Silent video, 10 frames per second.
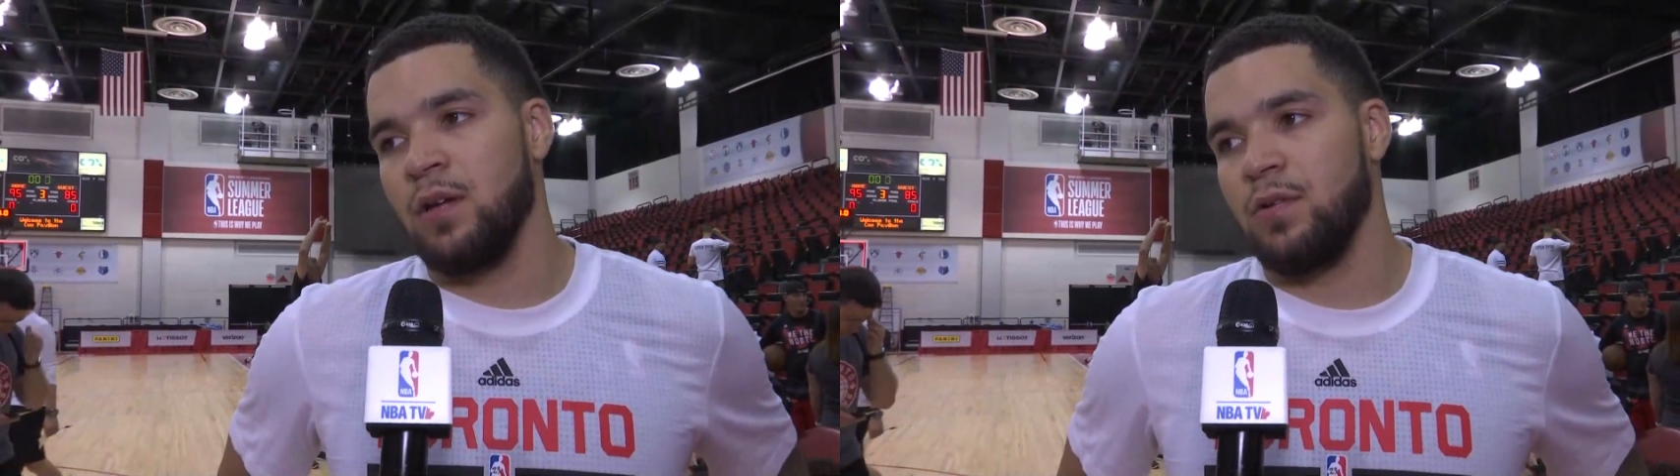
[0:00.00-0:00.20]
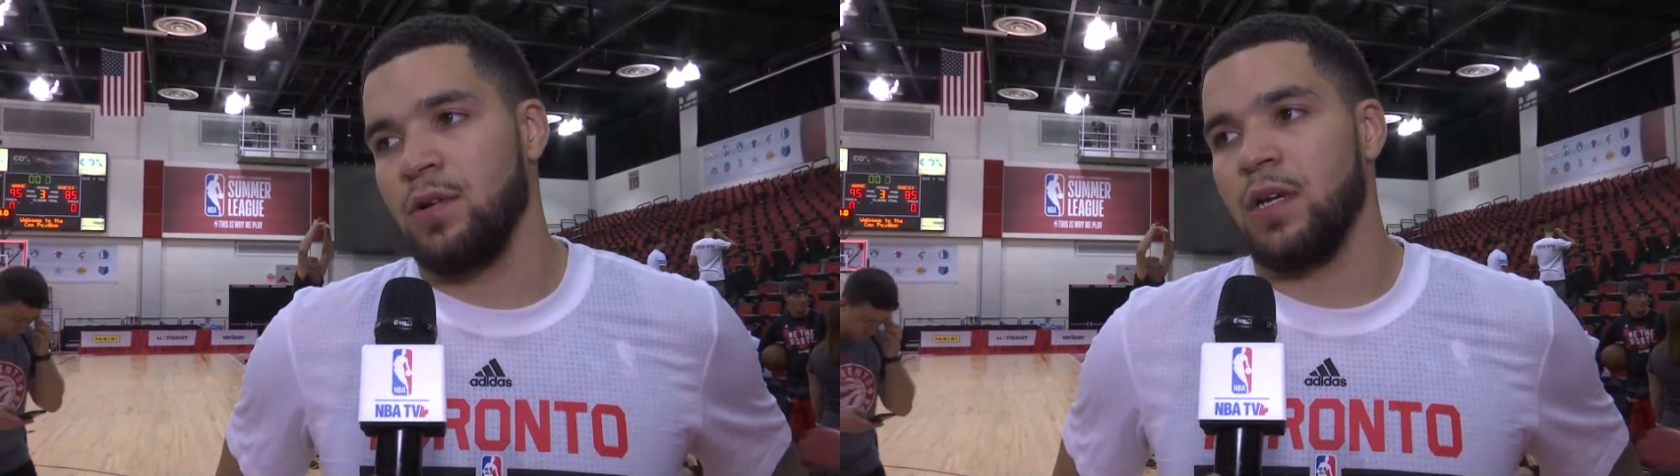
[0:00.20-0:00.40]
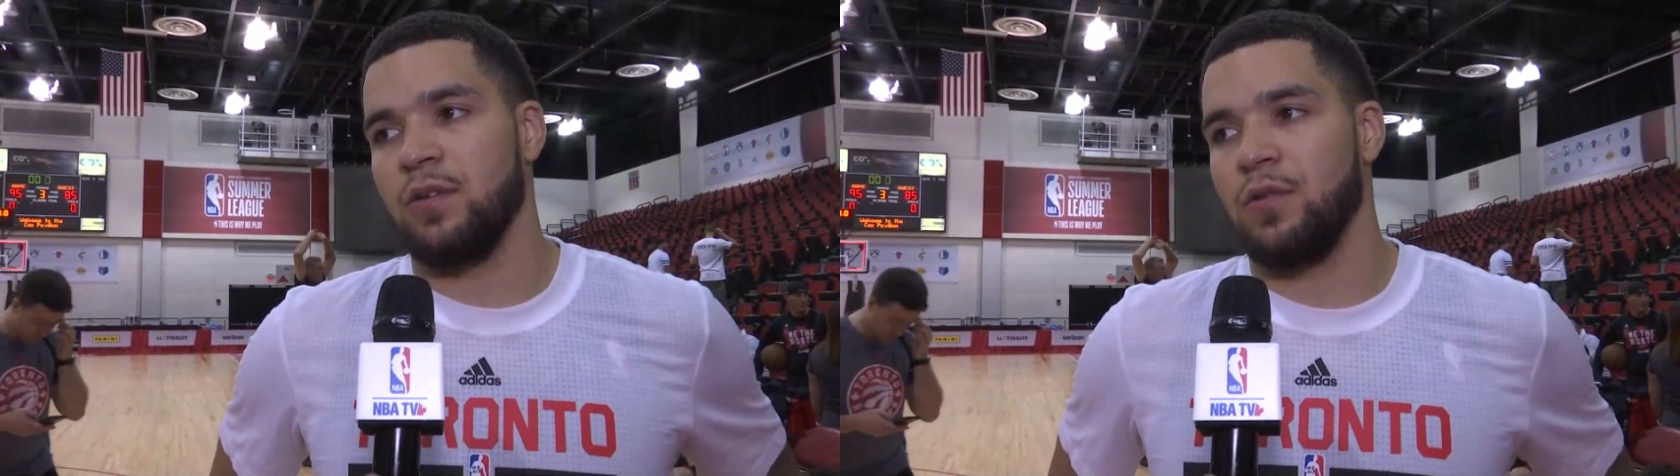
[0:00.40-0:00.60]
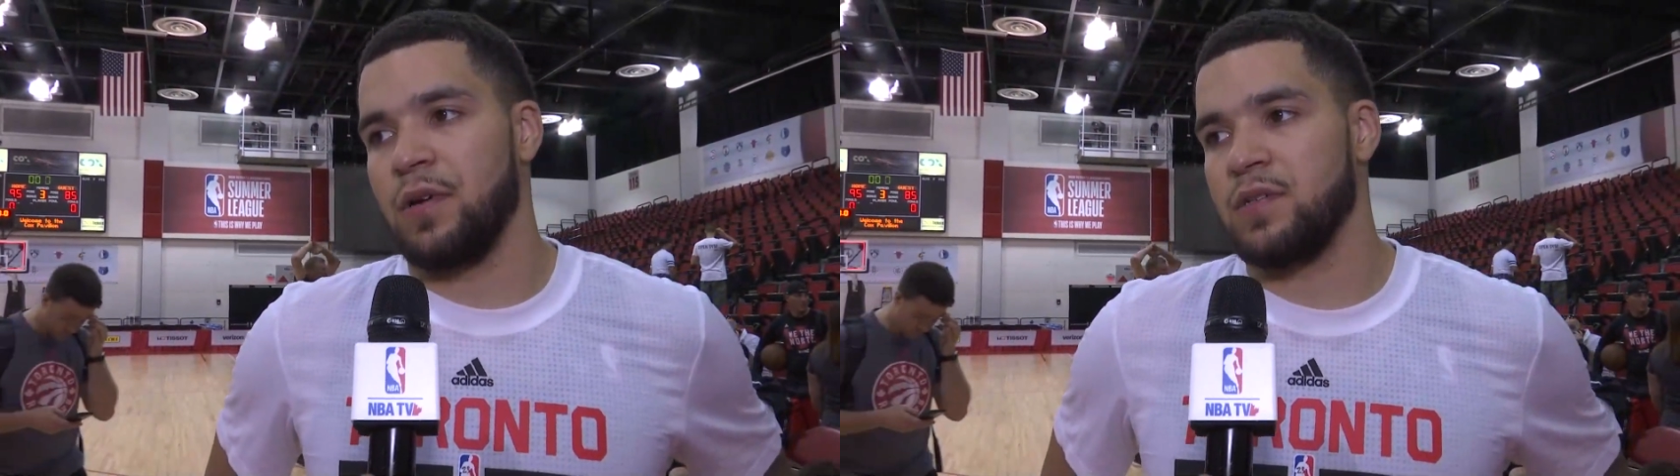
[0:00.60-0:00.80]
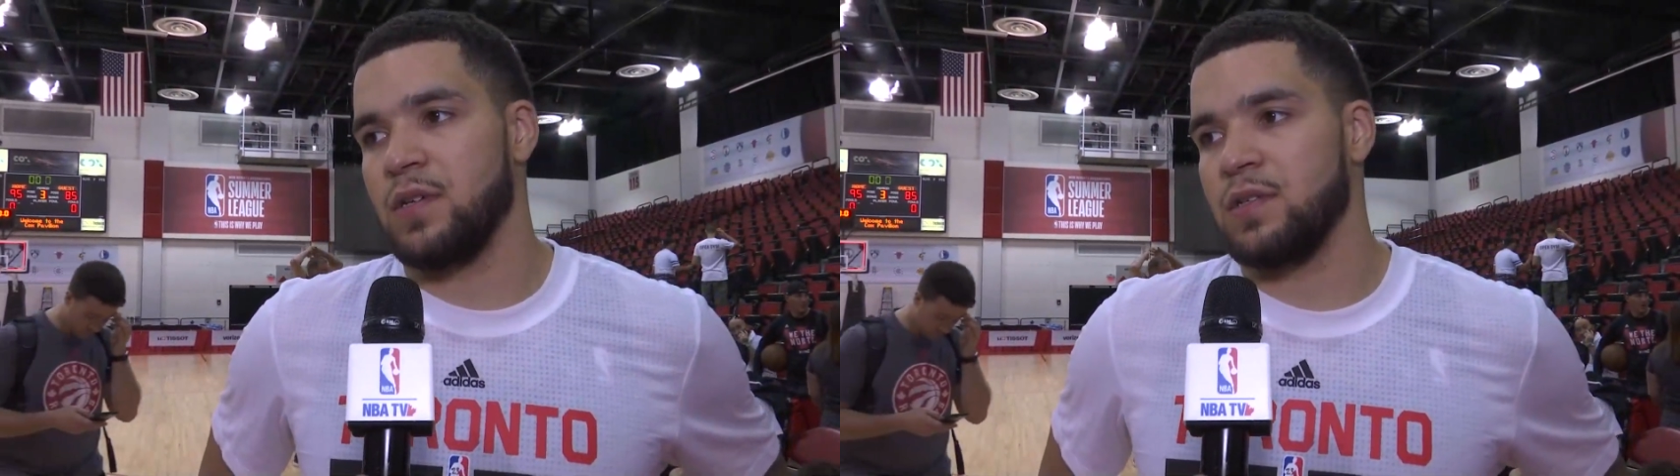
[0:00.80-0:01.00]
you know, got the
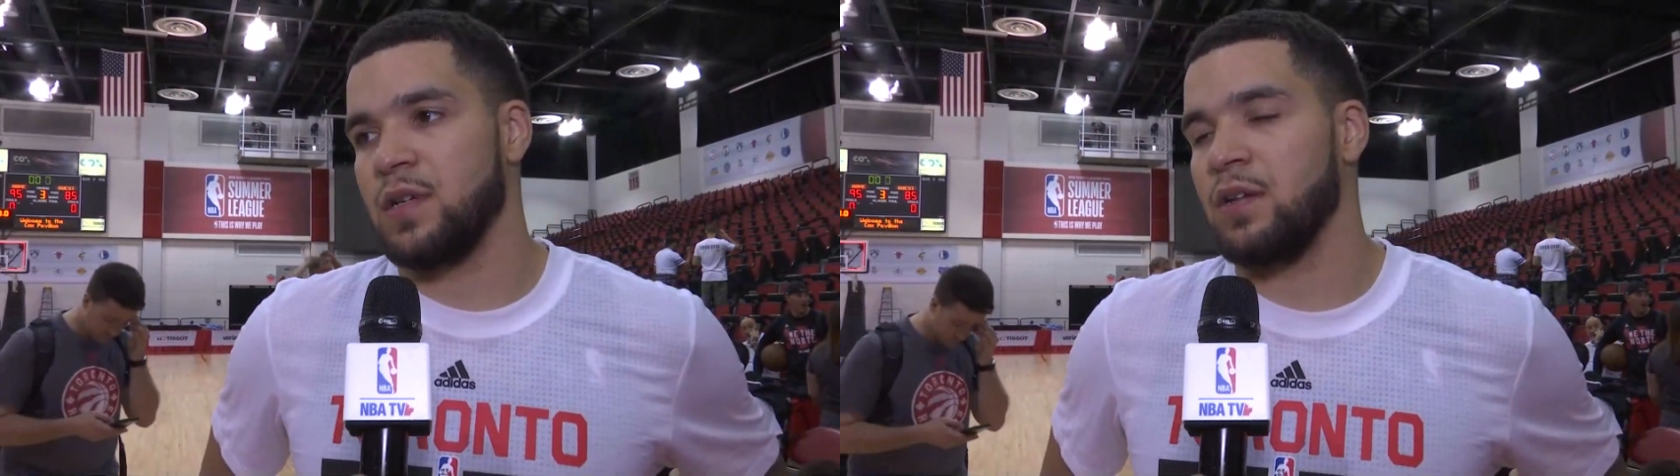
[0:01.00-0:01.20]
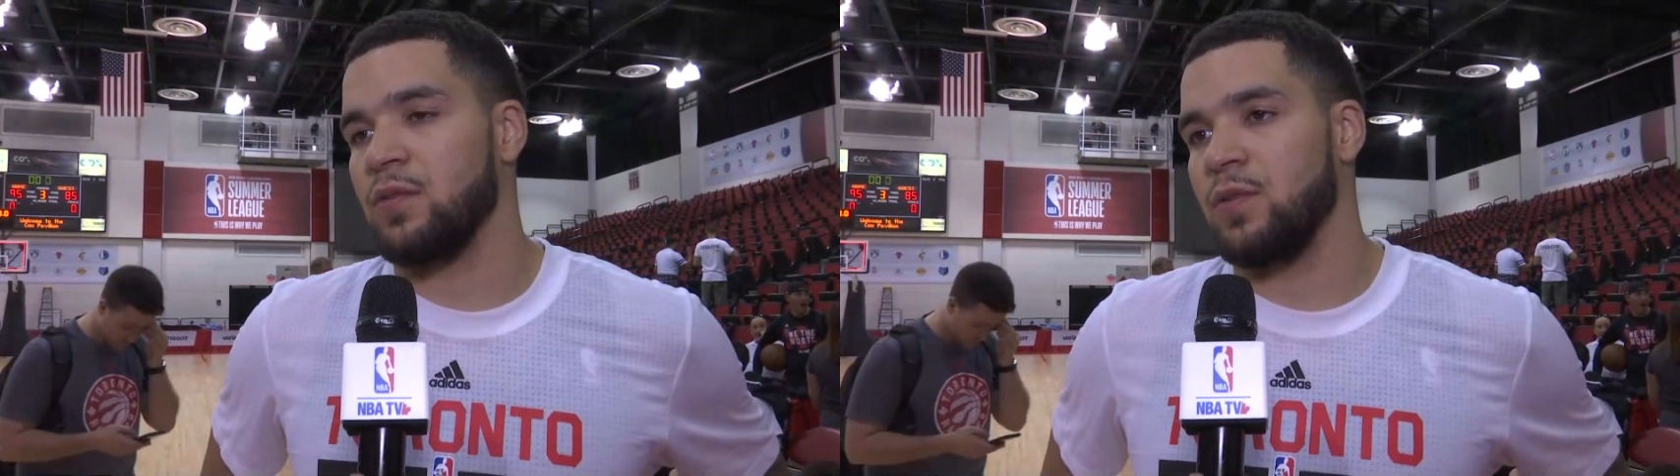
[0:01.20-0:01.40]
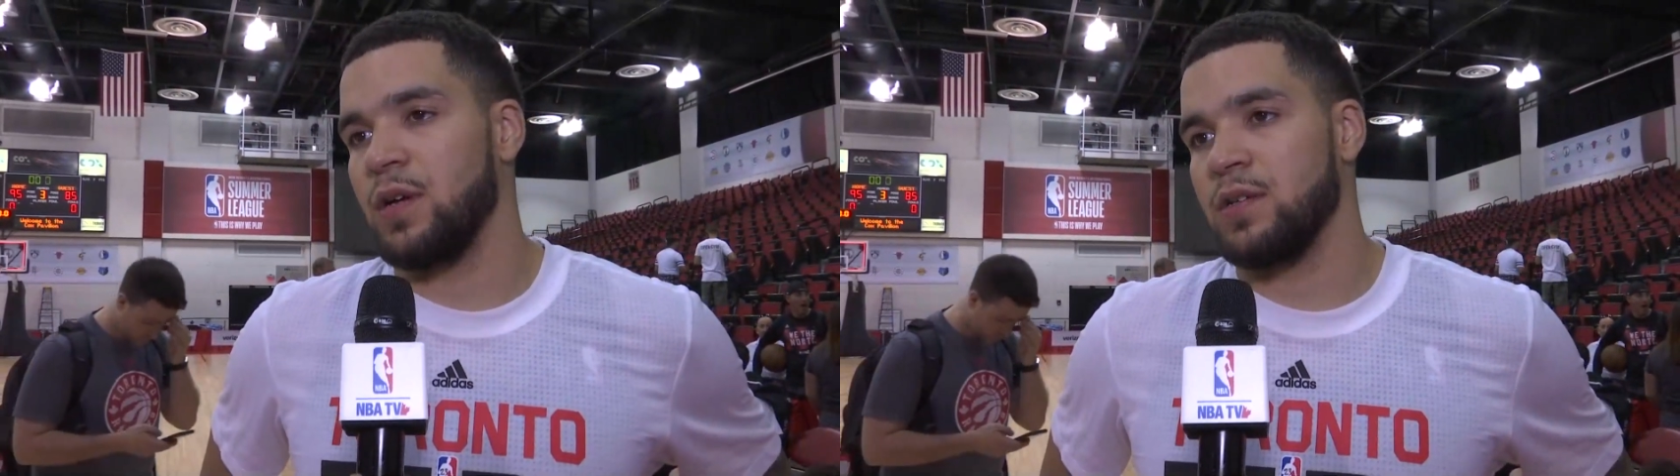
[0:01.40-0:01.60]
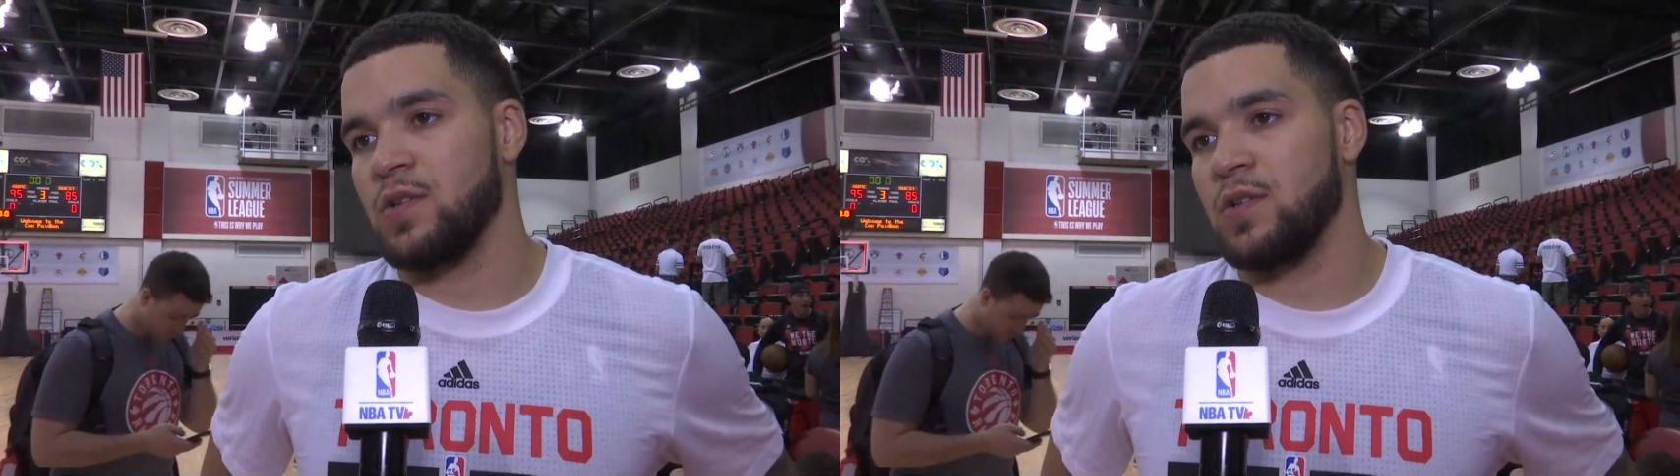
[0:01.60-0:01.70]
rookie season out the way,